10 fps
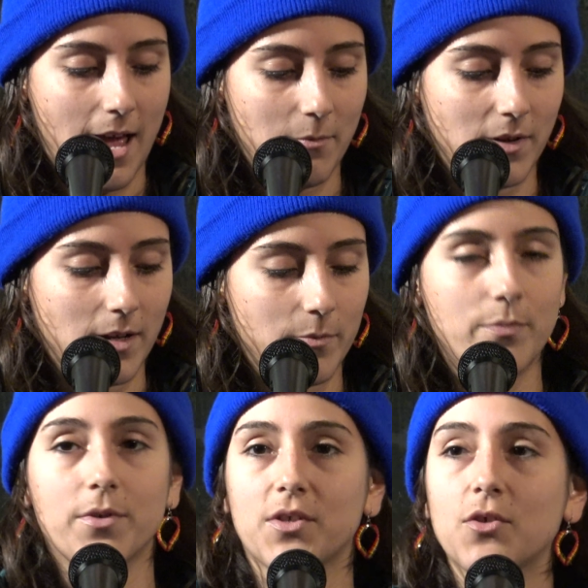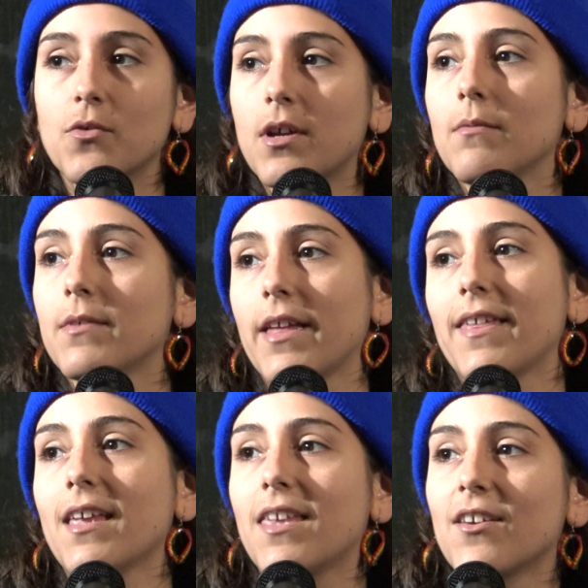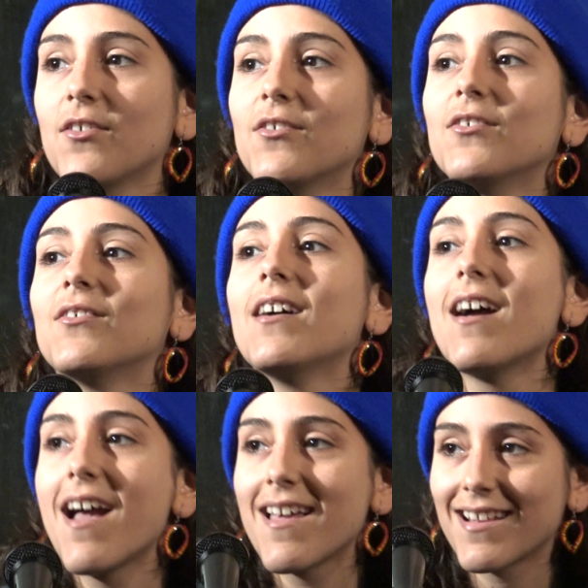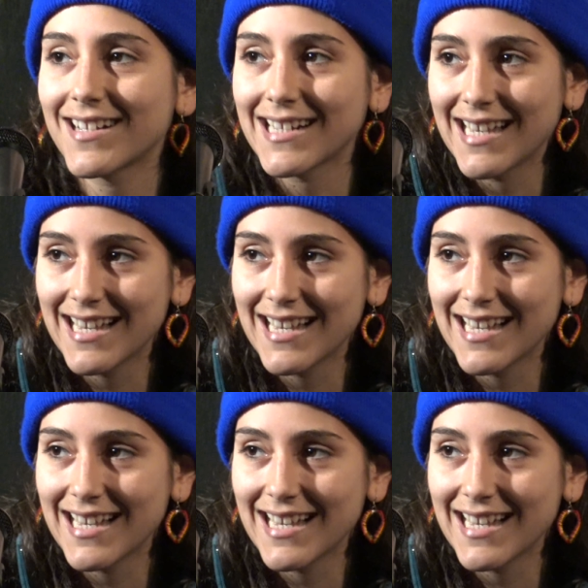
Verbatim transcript: I'm gonna pursue. Yeah, thank you. Uh,